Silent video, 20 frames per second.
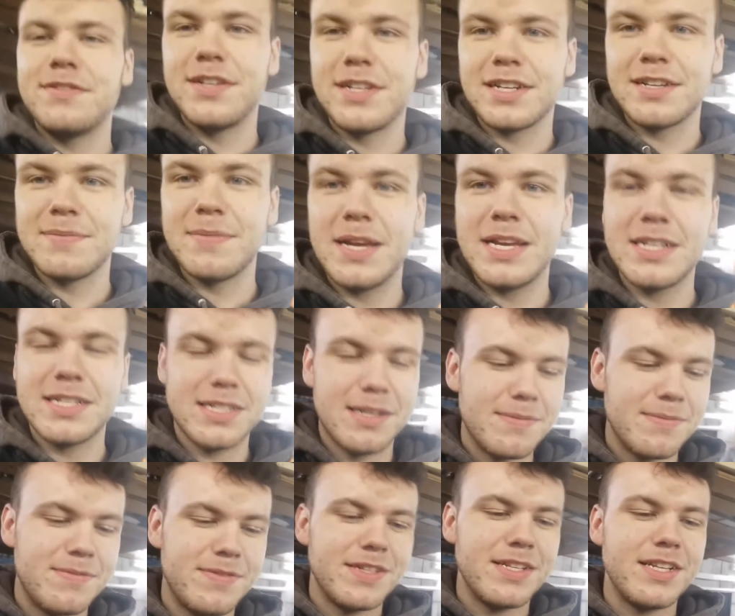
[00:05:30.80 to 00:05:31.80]
if I can make
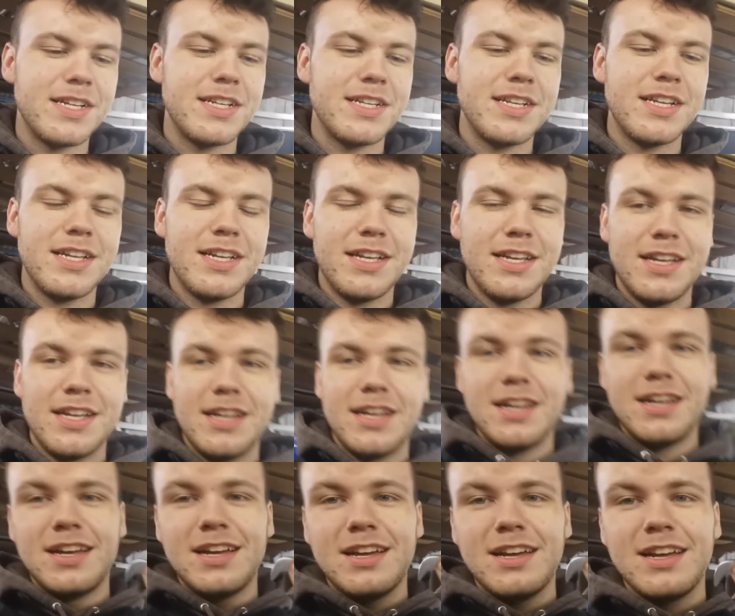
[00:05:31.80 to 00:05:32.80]
something. And
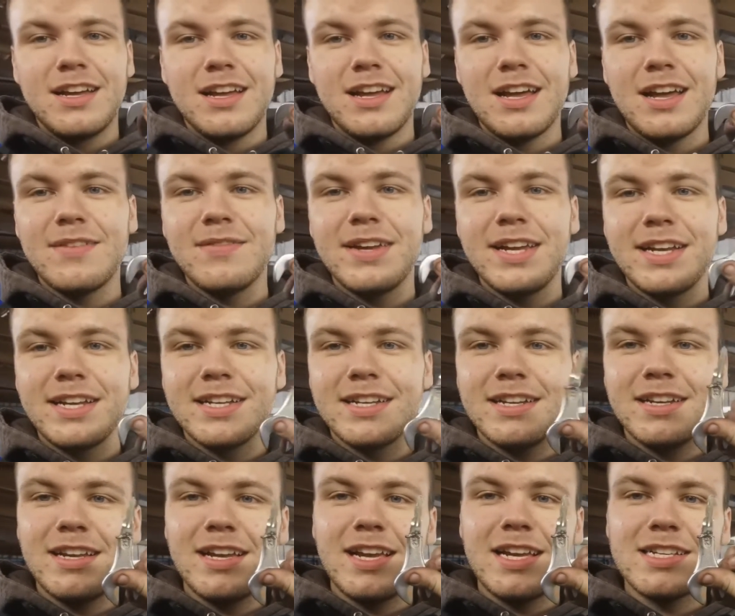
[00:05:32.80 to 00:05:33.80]
I mean,